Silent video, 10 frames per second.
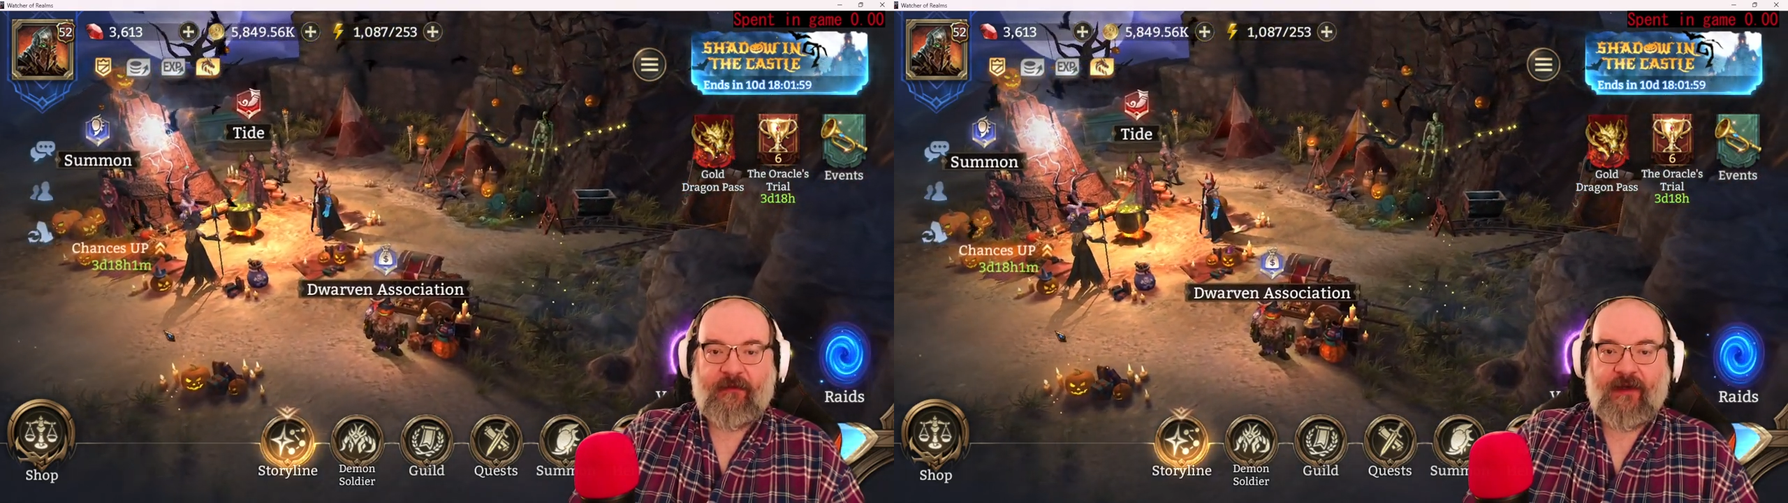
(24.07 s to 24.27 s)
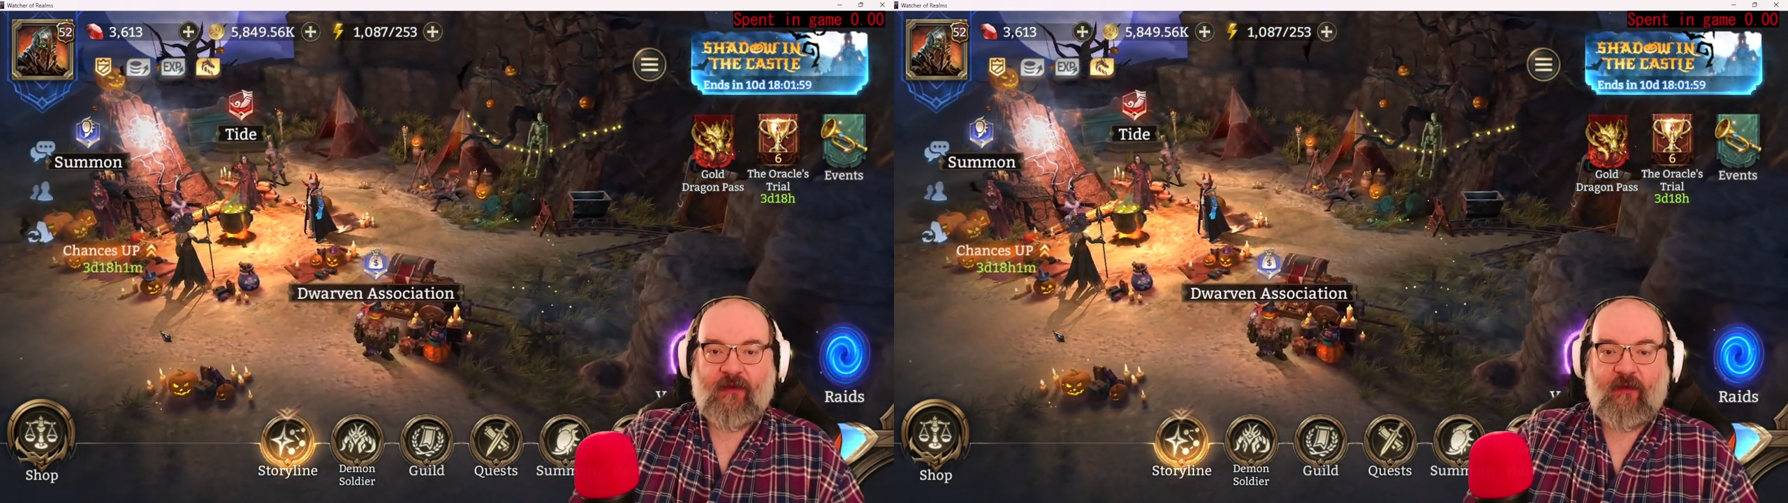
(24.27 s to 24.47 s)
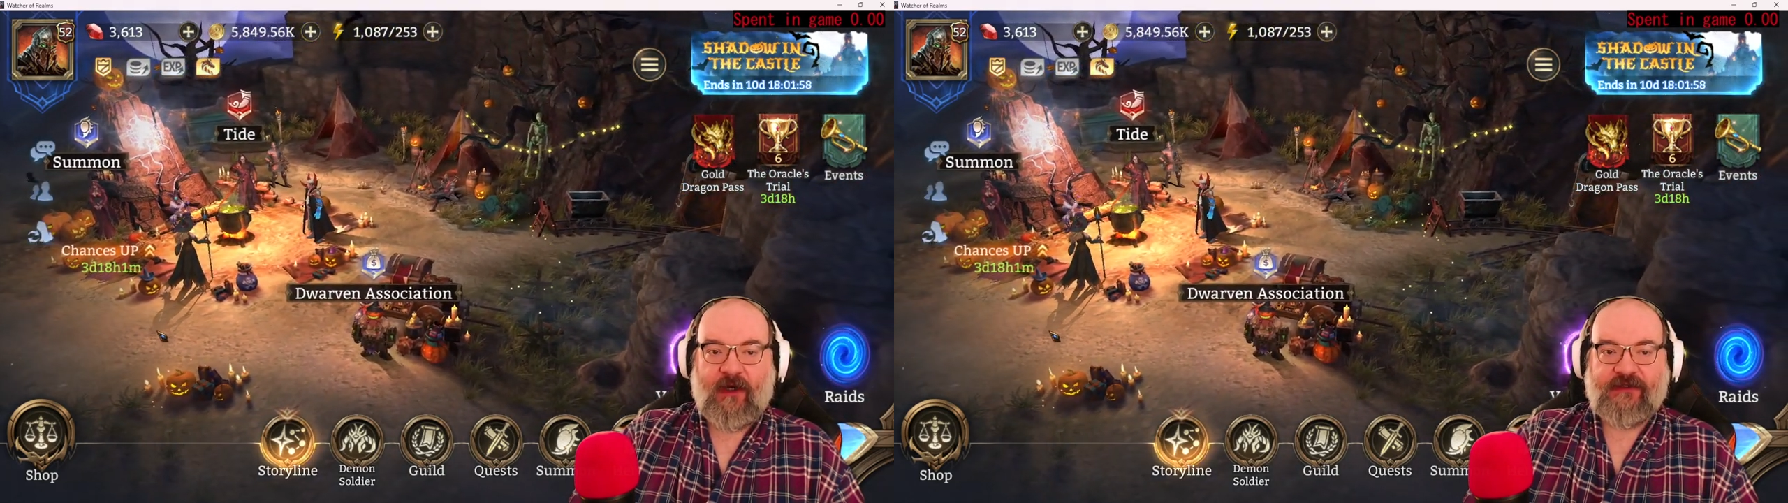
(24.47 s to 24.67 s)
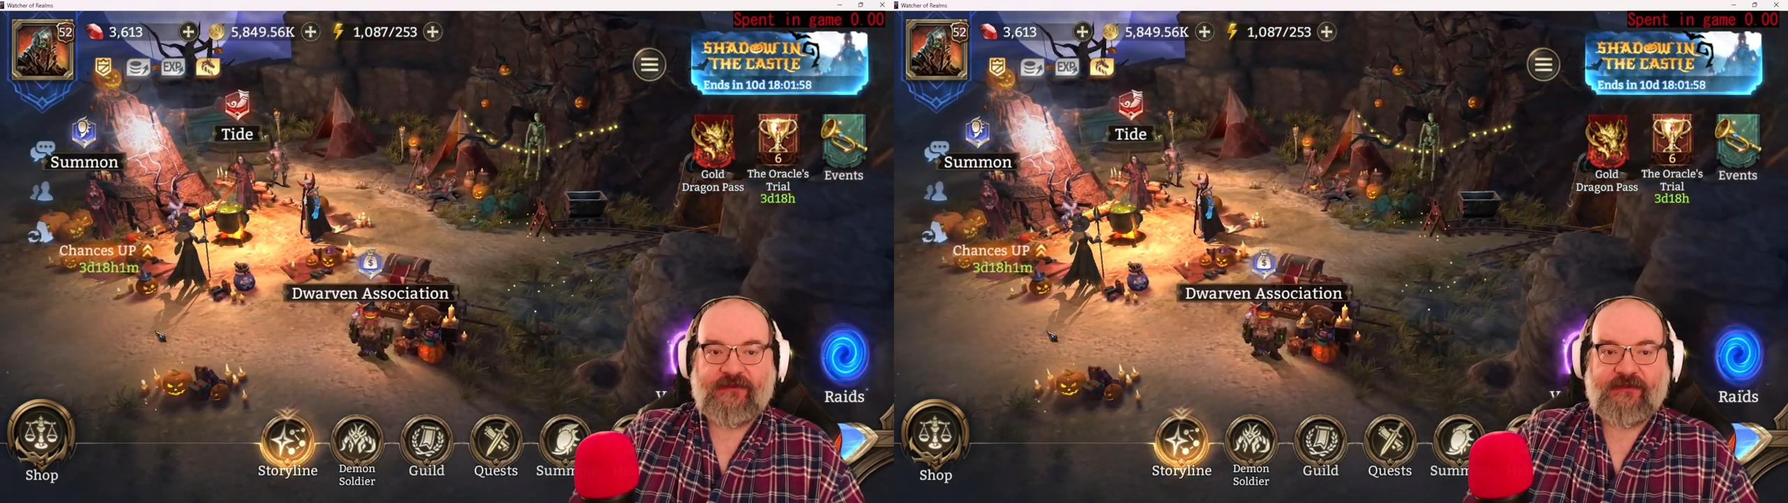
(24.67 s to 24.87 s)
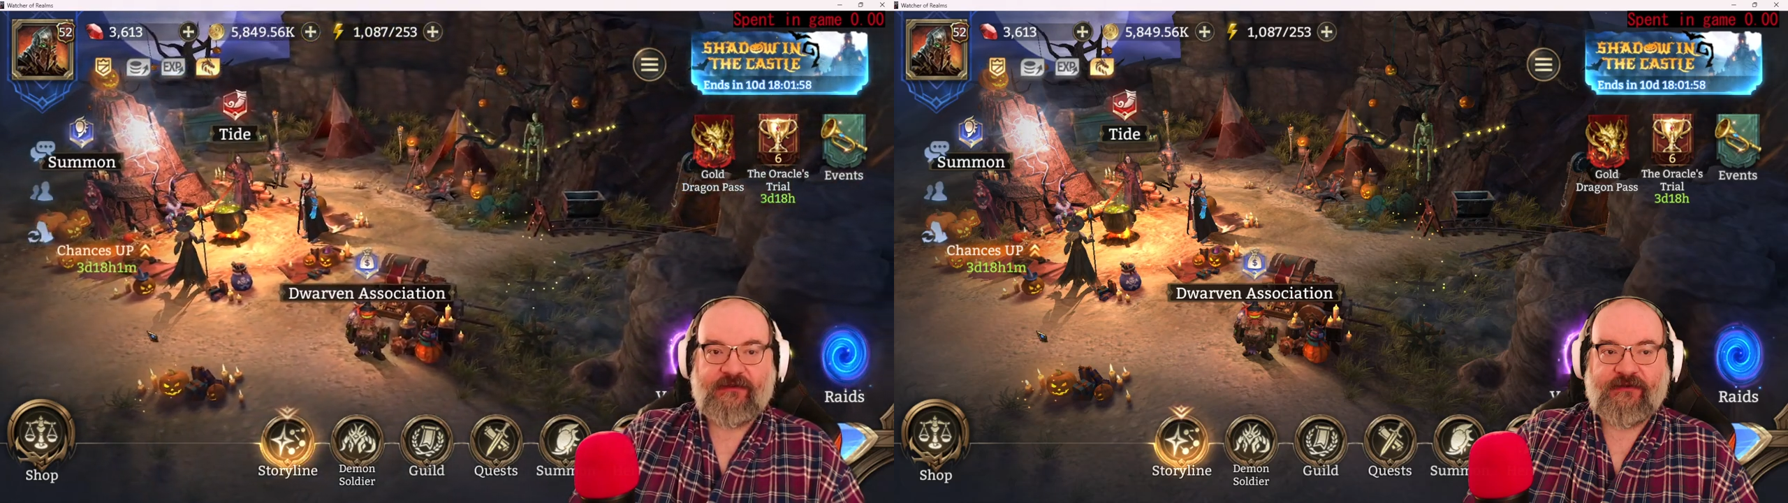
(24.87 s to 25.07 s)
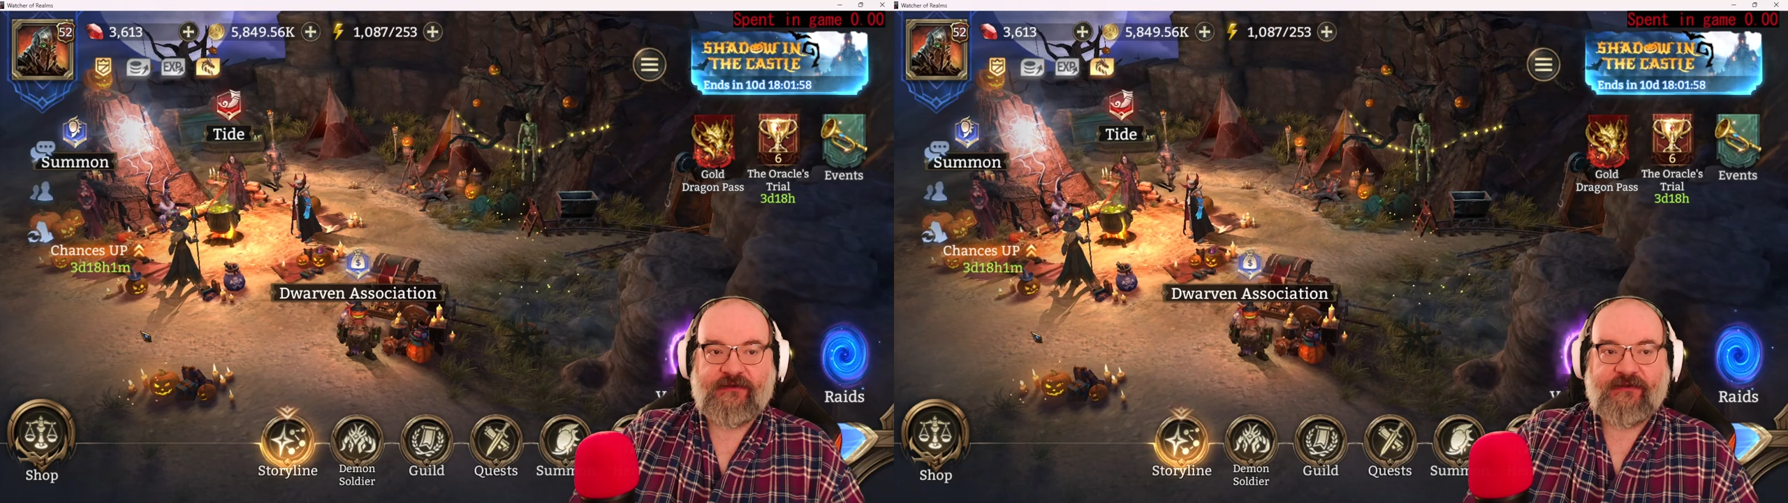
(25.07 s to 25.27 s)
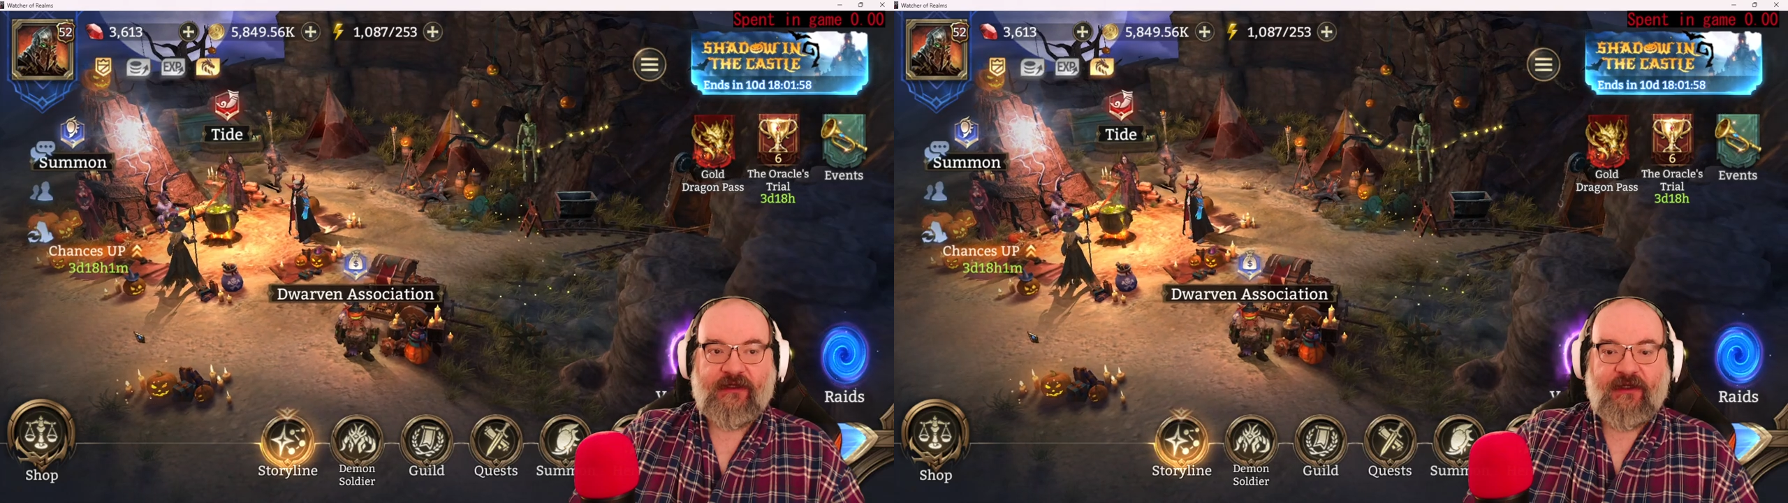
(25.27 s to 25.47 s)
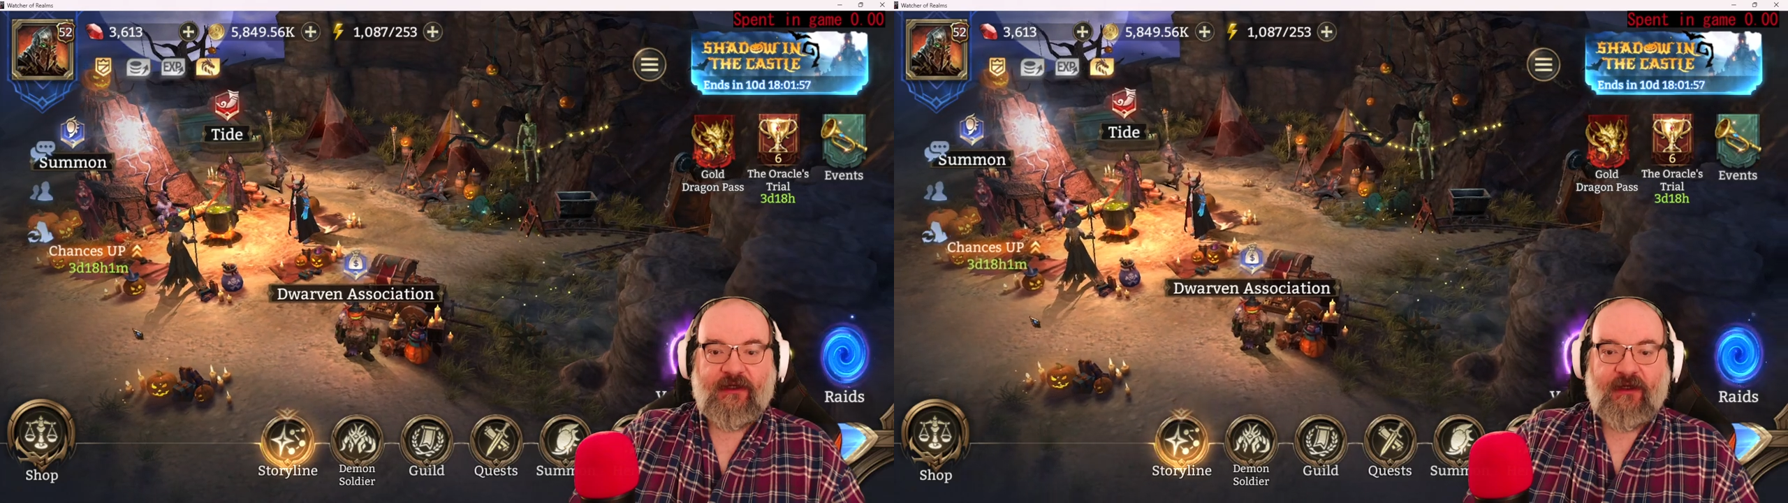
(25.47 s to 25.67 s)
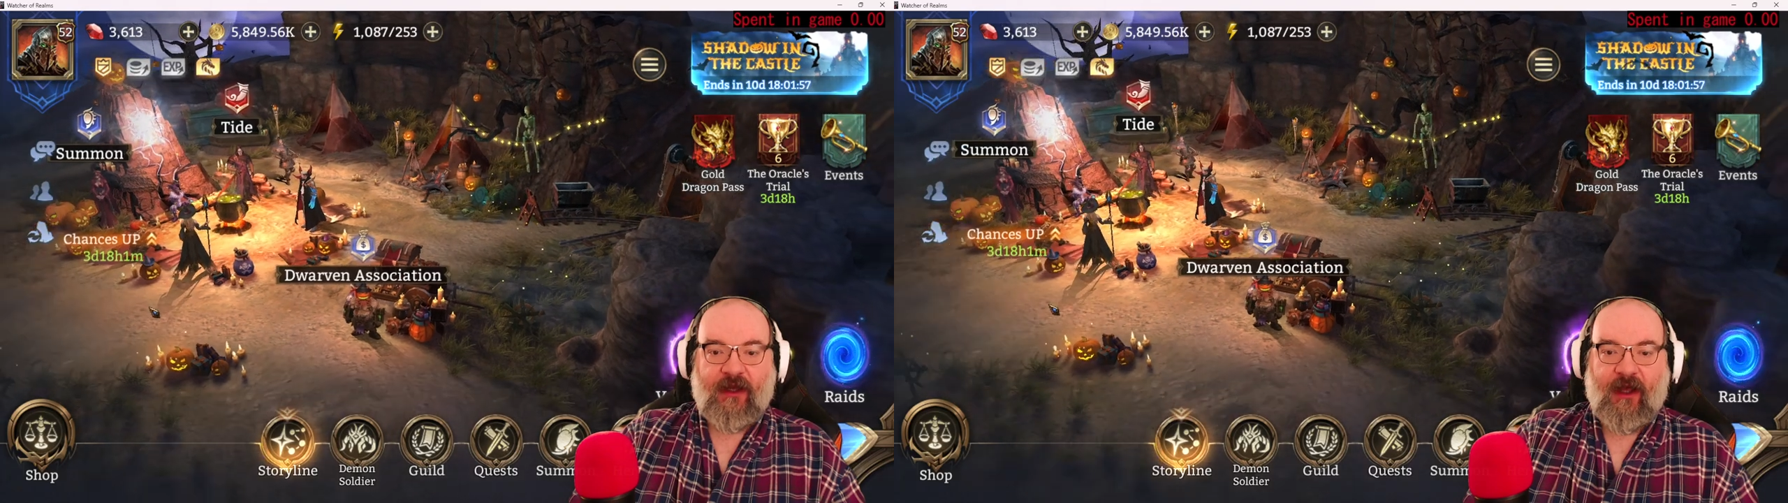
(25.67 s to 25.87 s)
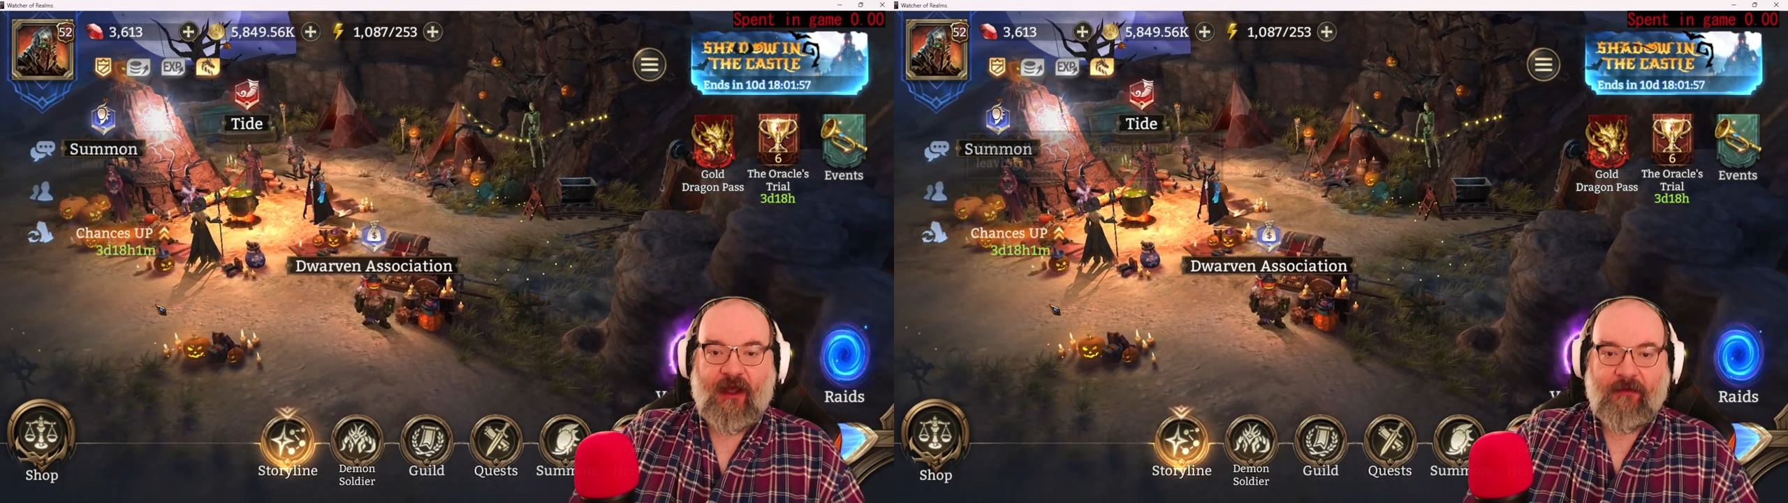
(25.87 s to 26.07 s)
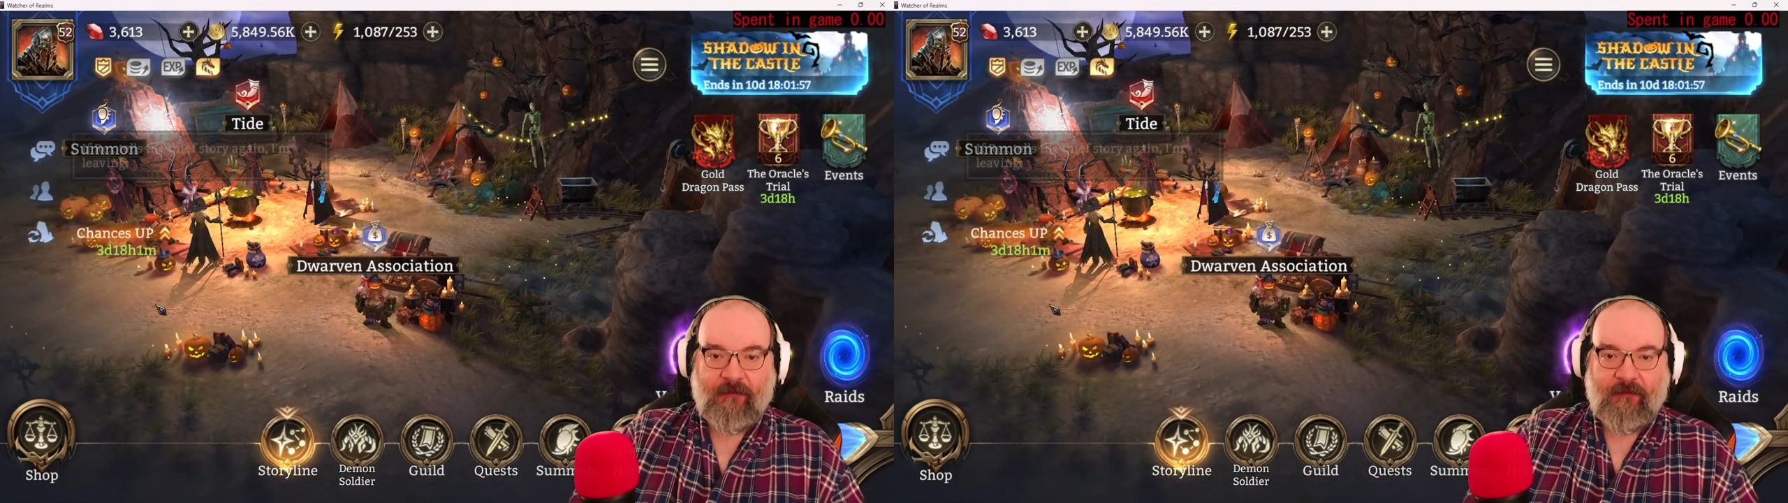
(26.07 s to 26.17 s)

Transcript: about Watchers uh,